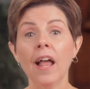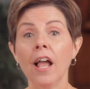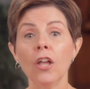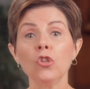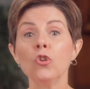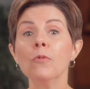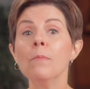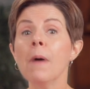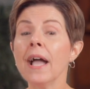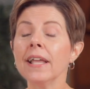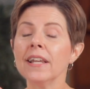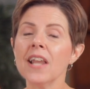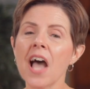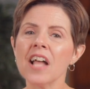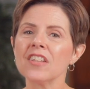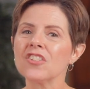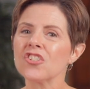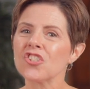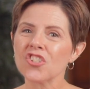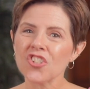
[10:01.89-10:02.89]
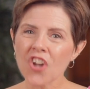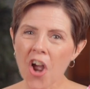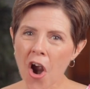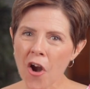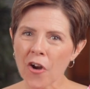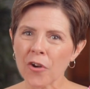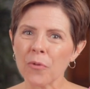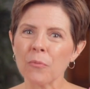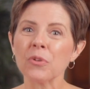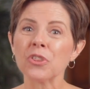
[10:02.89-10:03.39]
You might not
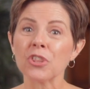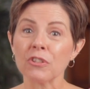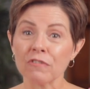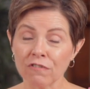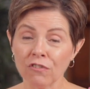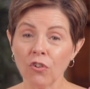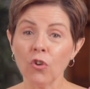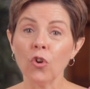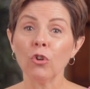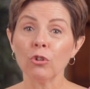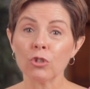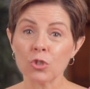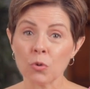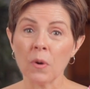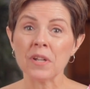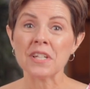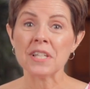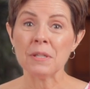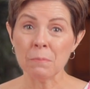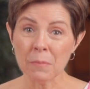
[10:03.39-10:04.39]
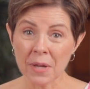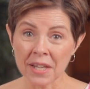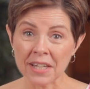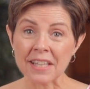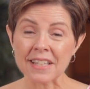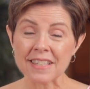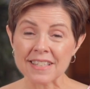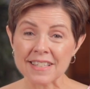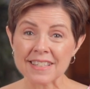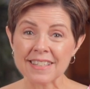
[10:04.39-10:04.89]
start with the full twenty
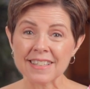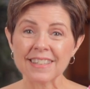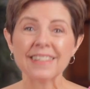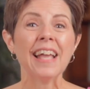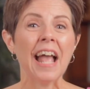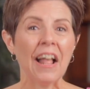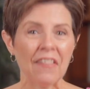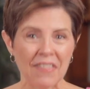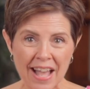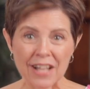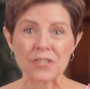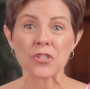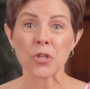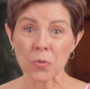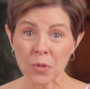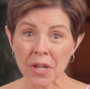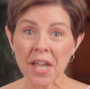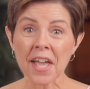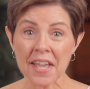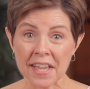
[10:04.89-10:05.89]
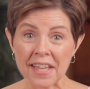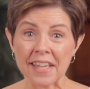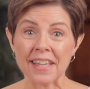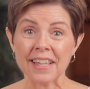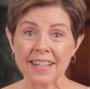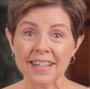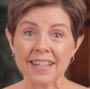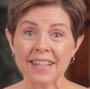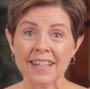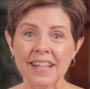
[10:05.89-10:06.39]
minutes, and that's okay.
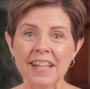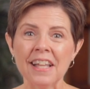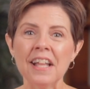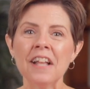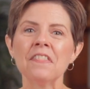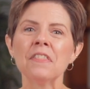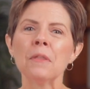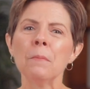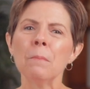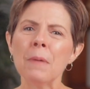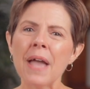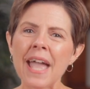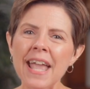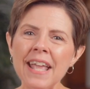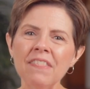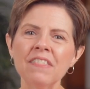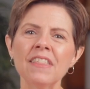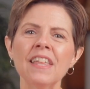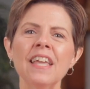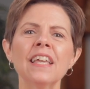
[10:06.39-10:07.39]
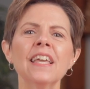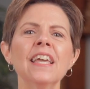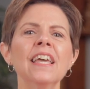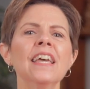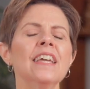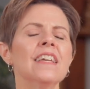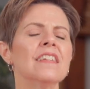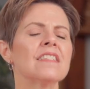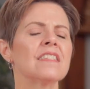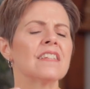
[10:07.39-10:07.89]
The main thing
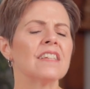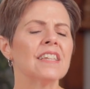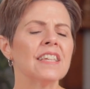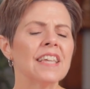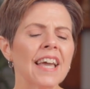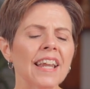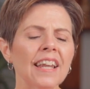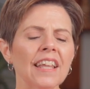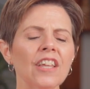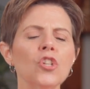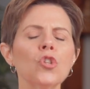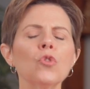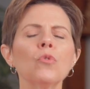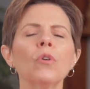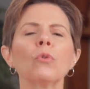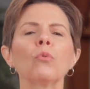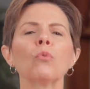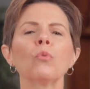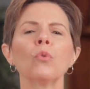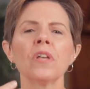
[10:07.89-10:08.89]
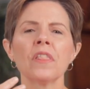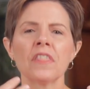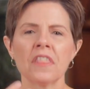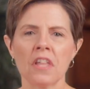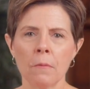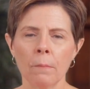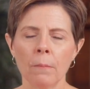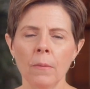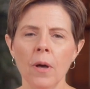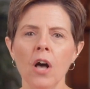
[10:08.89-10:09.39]
is to get into a
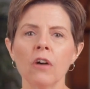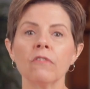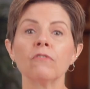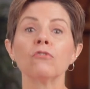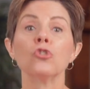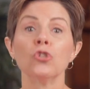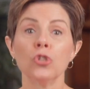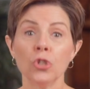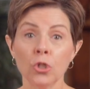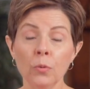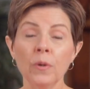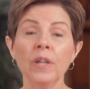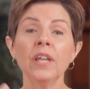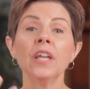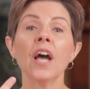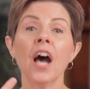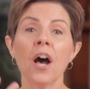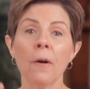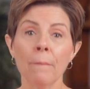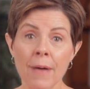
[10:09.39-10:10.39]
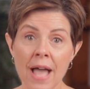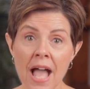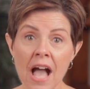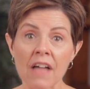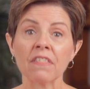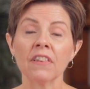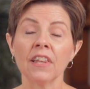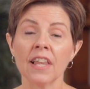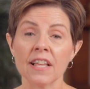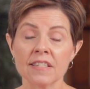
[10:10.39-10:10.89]
rhythm of doing a
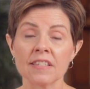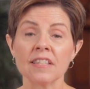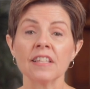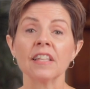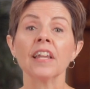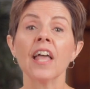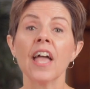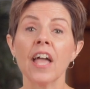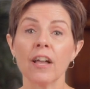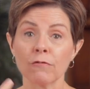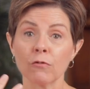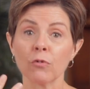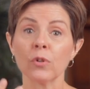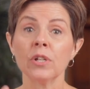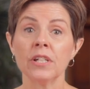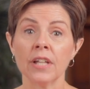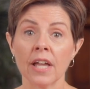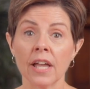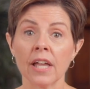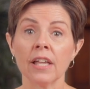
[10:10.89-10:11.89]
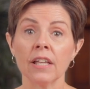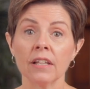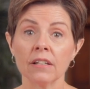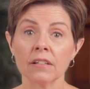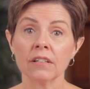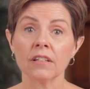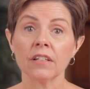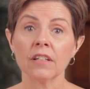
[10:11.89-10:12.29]
math lesson every day.